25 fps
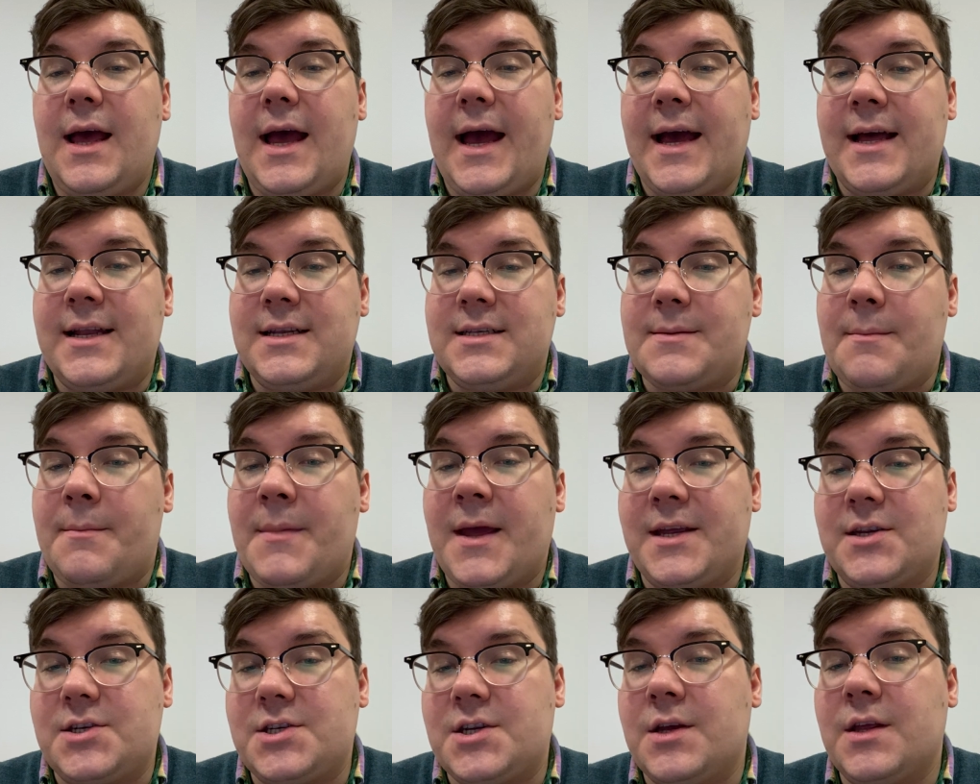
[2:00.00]
and
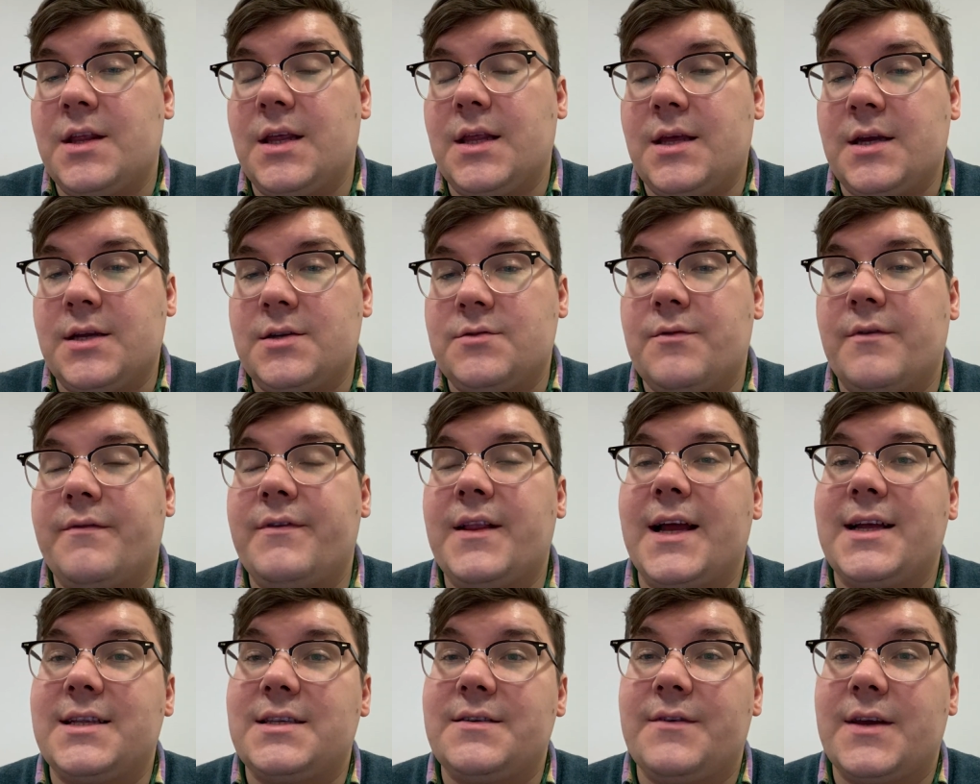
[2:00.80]
make sure that those
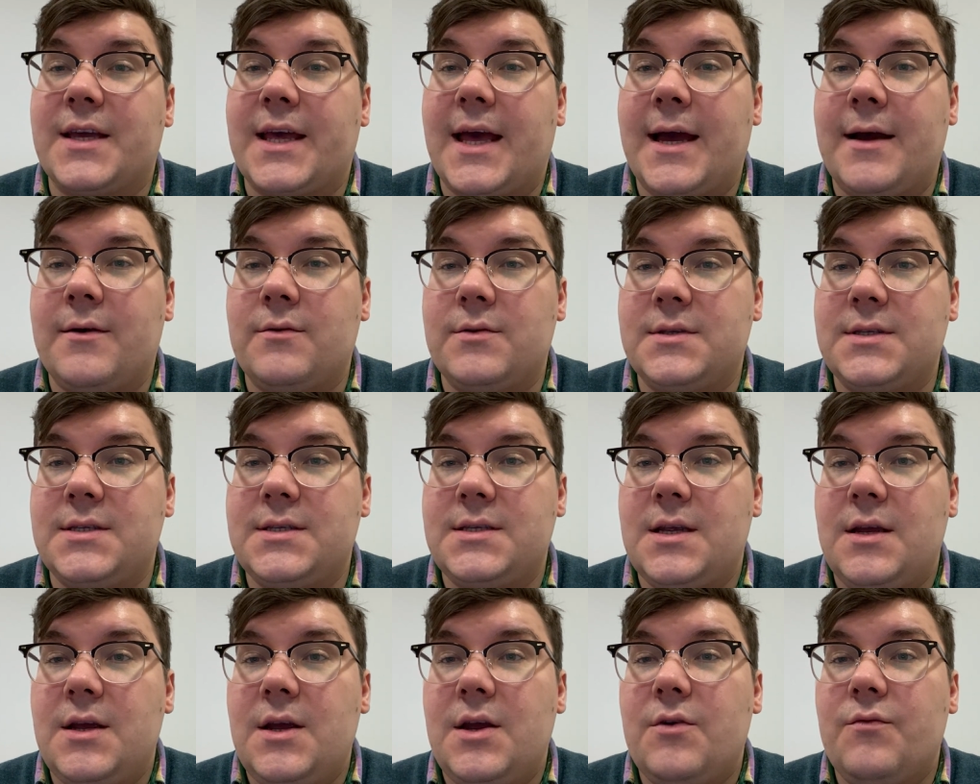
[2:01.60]
reflective
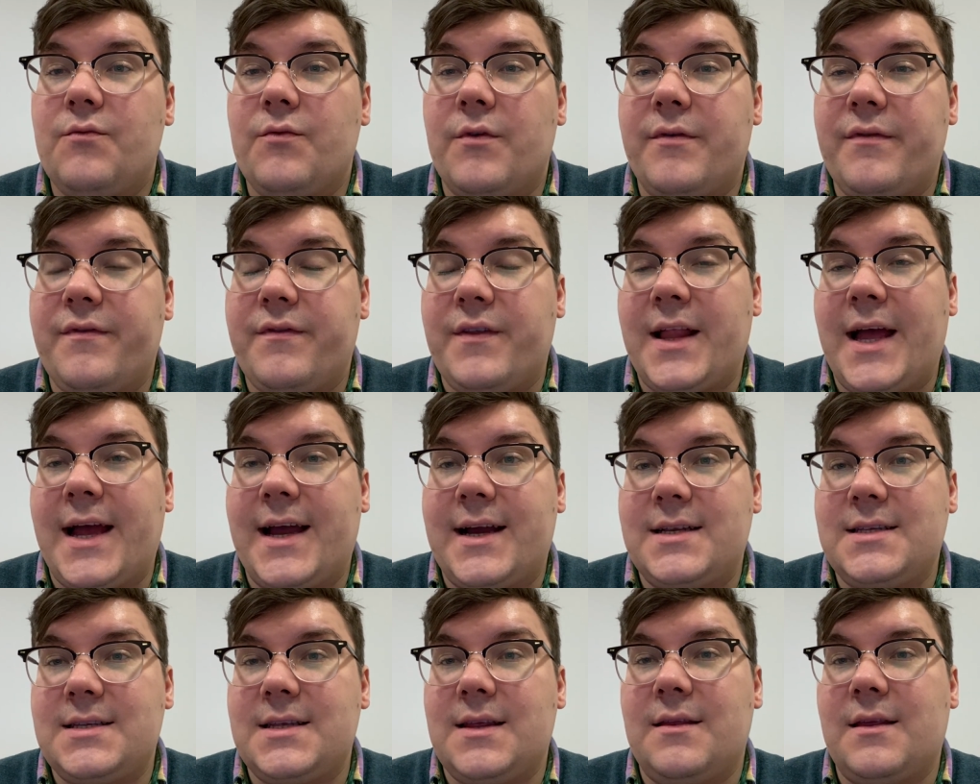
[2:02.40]
accounts
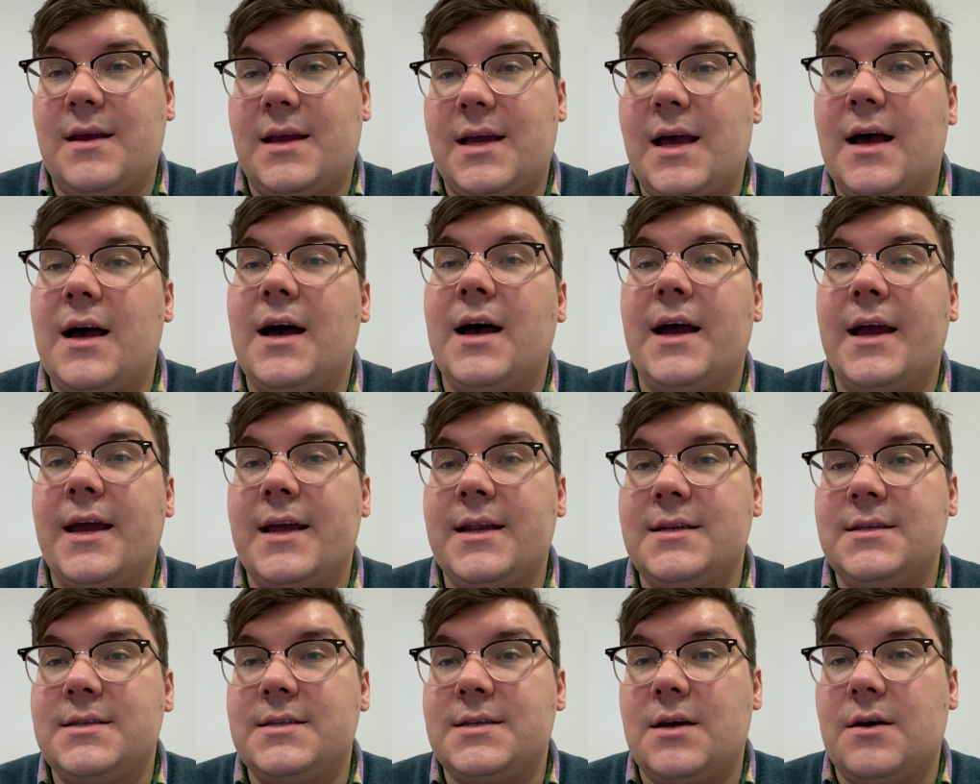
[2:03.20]
reflect the
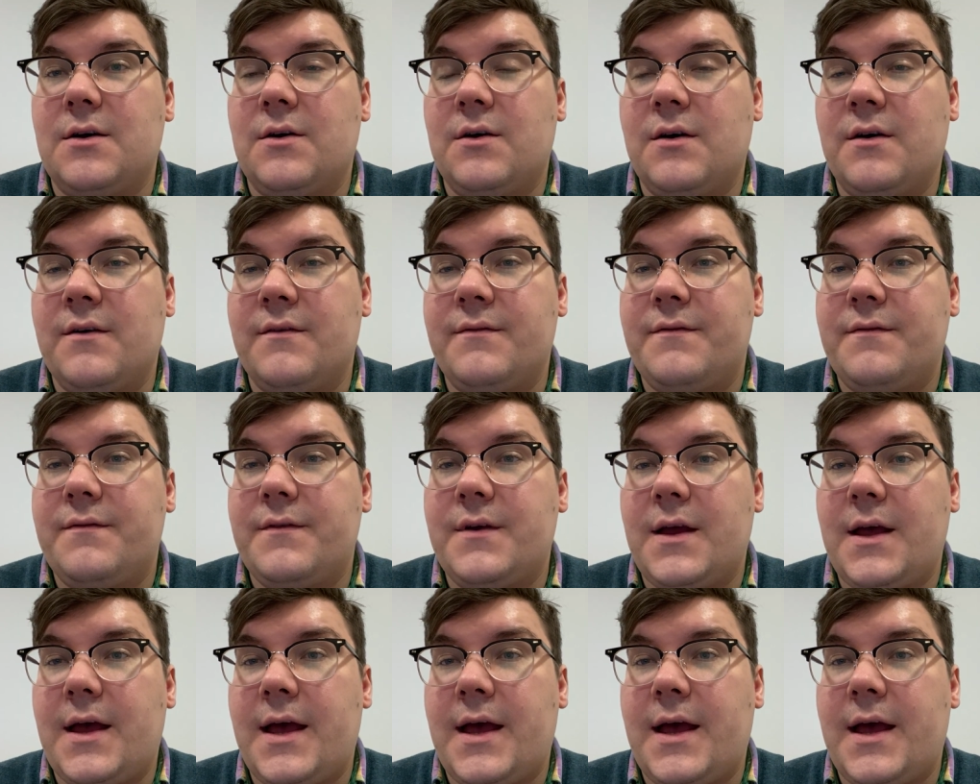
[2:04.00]
kind of